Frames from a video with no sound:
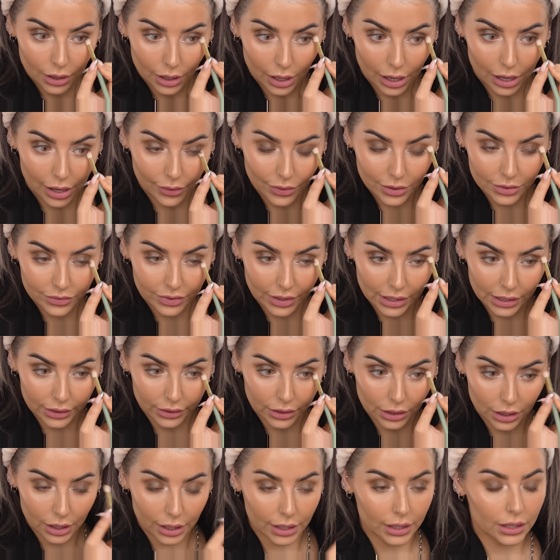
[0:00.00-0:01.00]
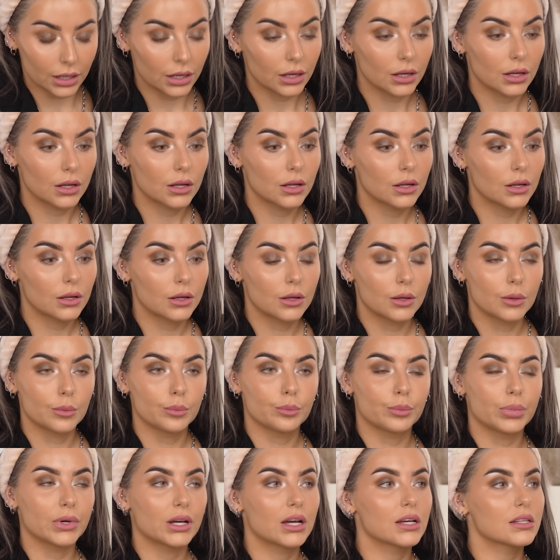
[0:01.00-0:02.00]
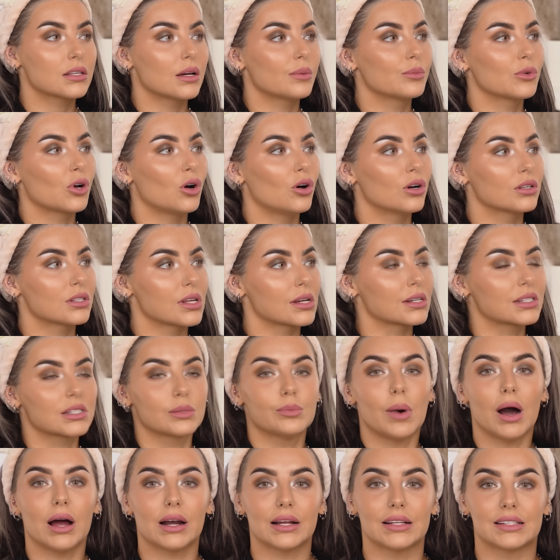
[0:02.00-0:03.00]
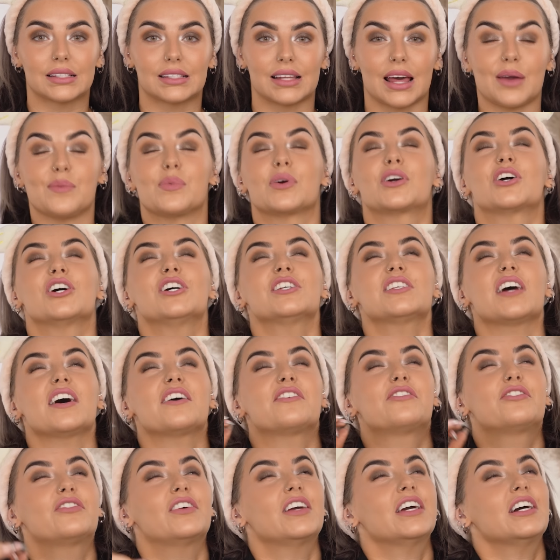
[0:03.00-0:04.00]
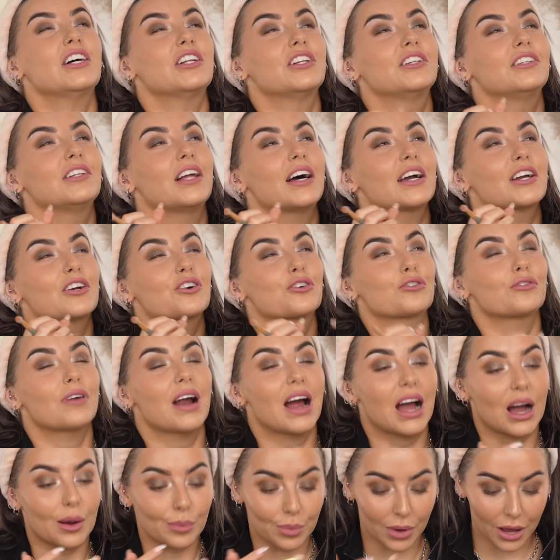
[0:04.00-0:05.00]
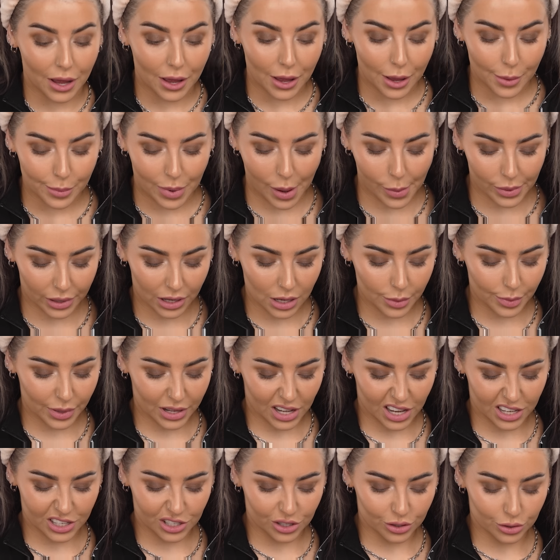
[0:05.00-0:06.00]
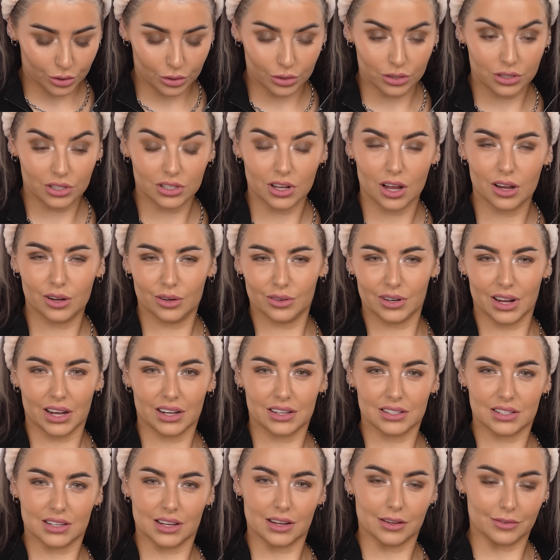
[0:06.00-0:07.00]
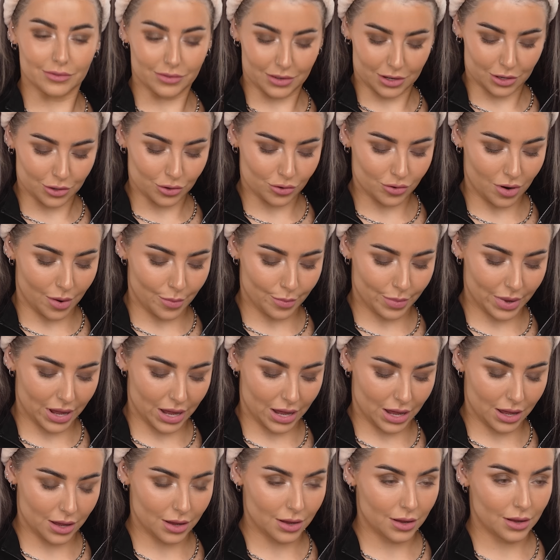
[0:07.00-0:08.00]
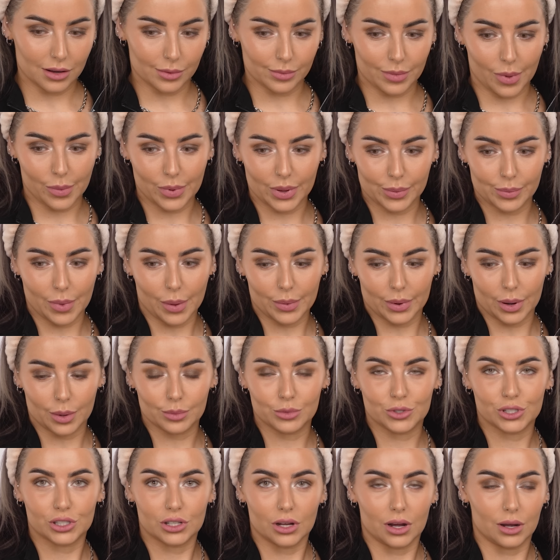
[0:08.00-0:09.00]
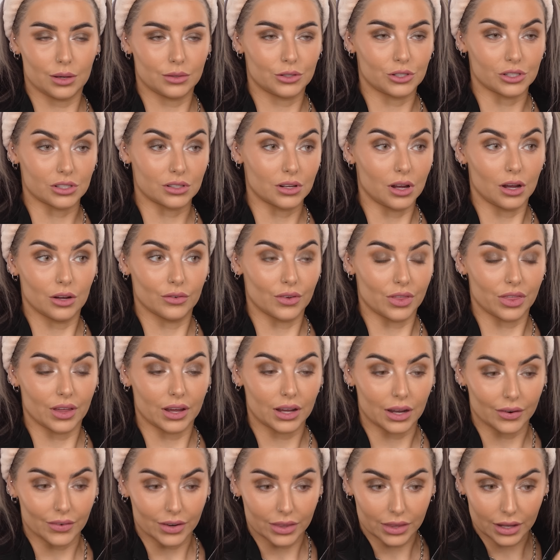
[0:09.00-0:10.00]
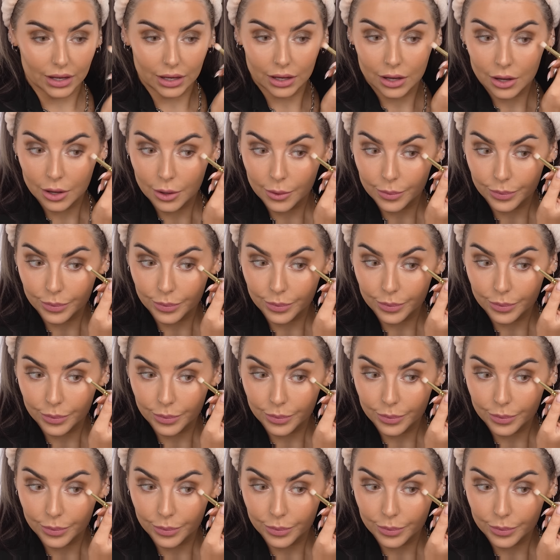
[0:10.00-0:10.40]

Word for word: I had this feeling that like because I'm not as like smiley today, because I feel like crap, people are gonna be like, You're so negative and grumpy. Maybe maybe I'm just I just overthink everything.